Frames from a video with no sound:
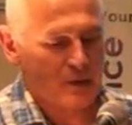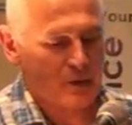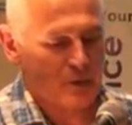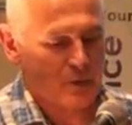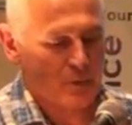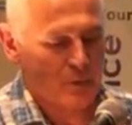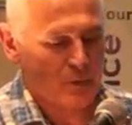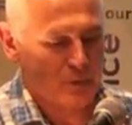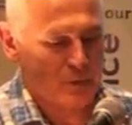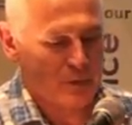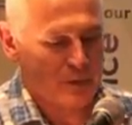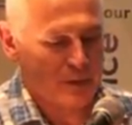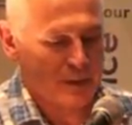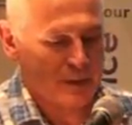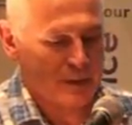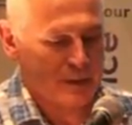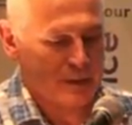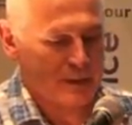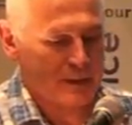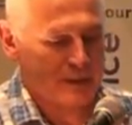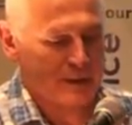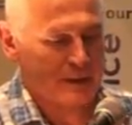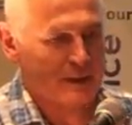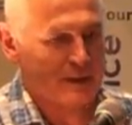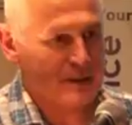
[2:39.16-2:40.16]

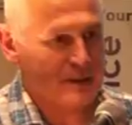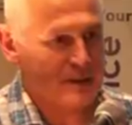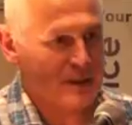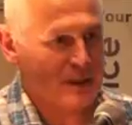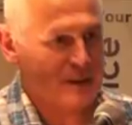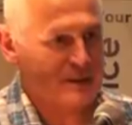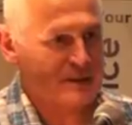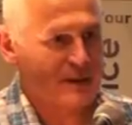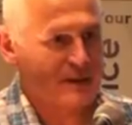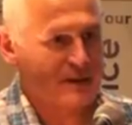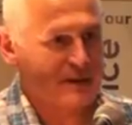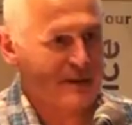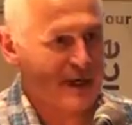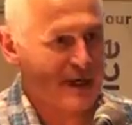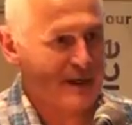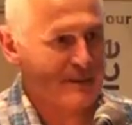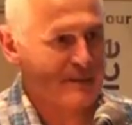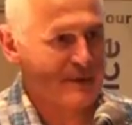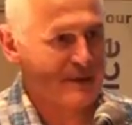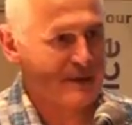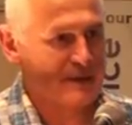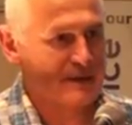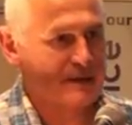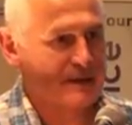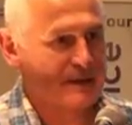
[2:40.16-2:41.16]
to adjust the
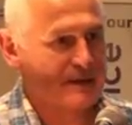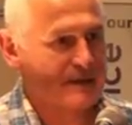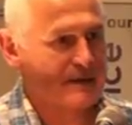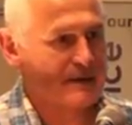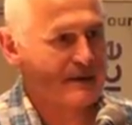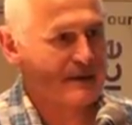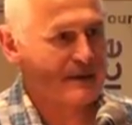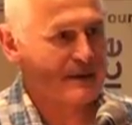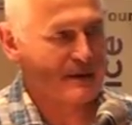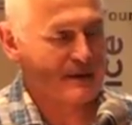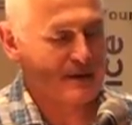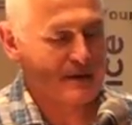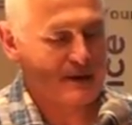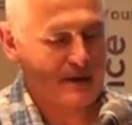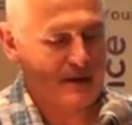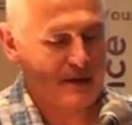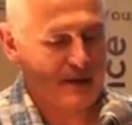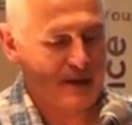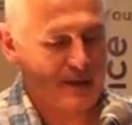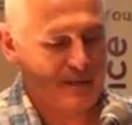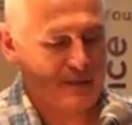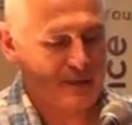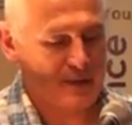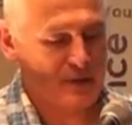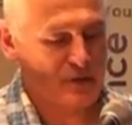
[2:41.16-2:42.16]
timing
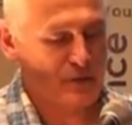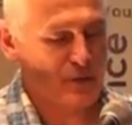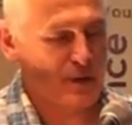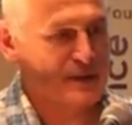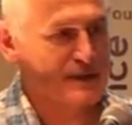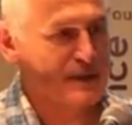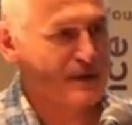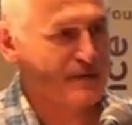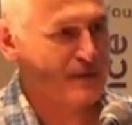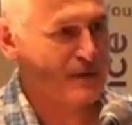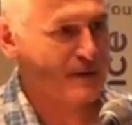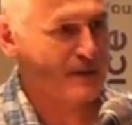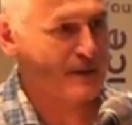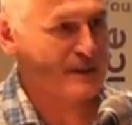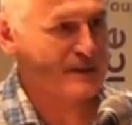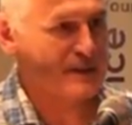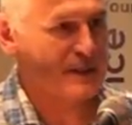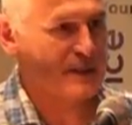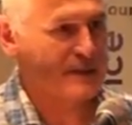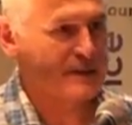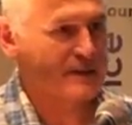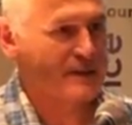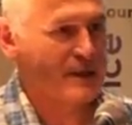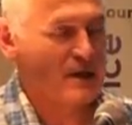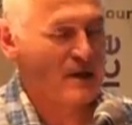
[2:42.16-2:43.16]
and the choice of
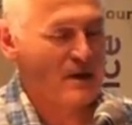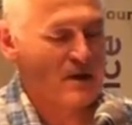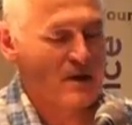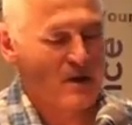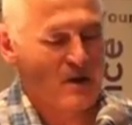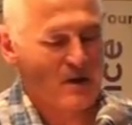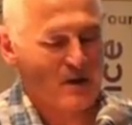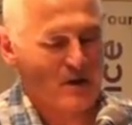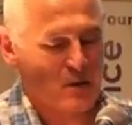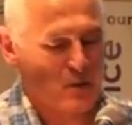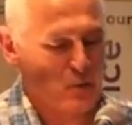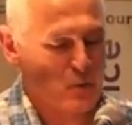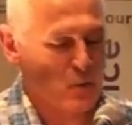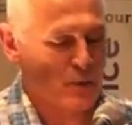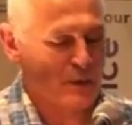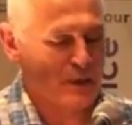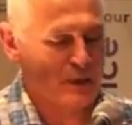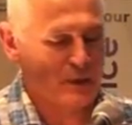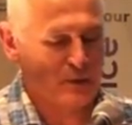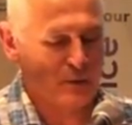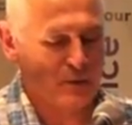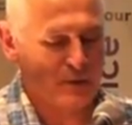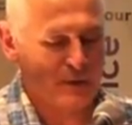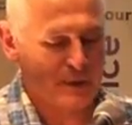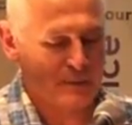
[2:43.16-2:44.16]
fungicides
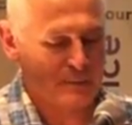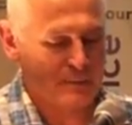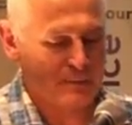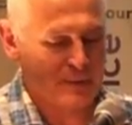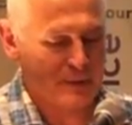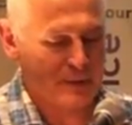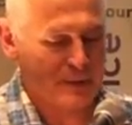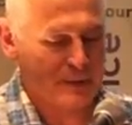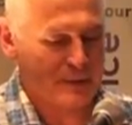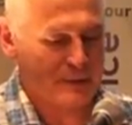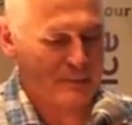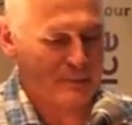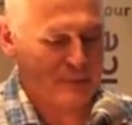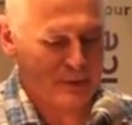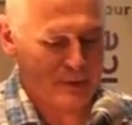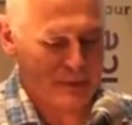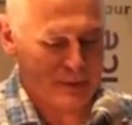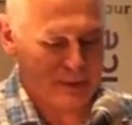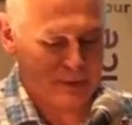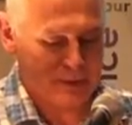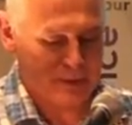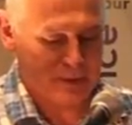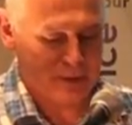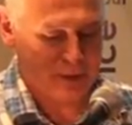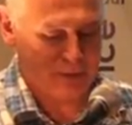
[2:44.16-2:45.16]
according to
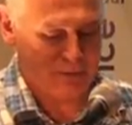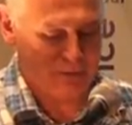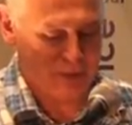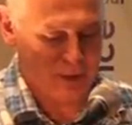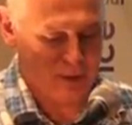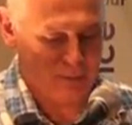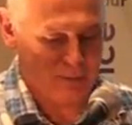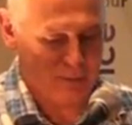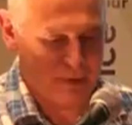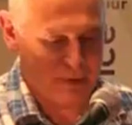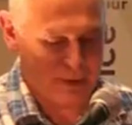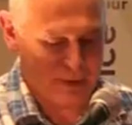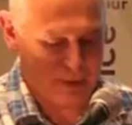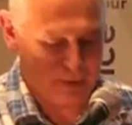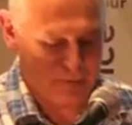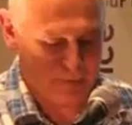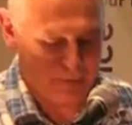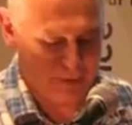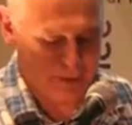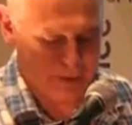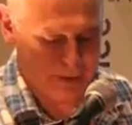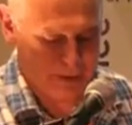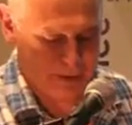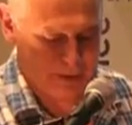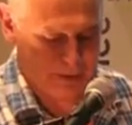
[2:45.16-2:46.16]
the development of
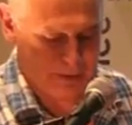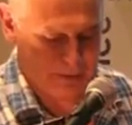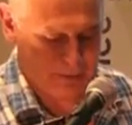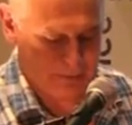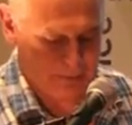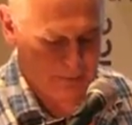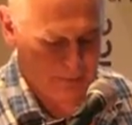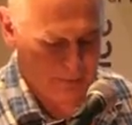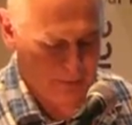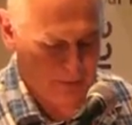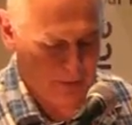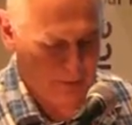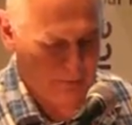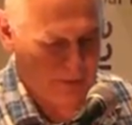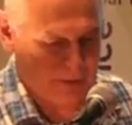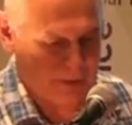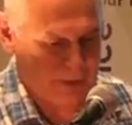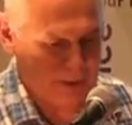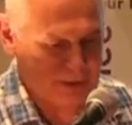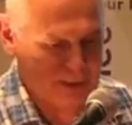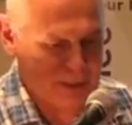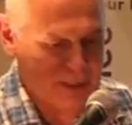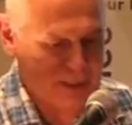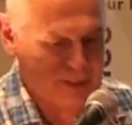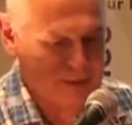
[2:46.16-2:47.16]
the
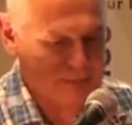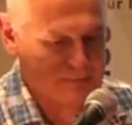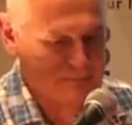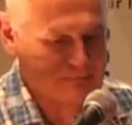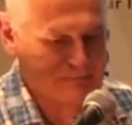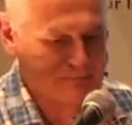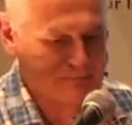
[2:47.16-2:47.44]
disease.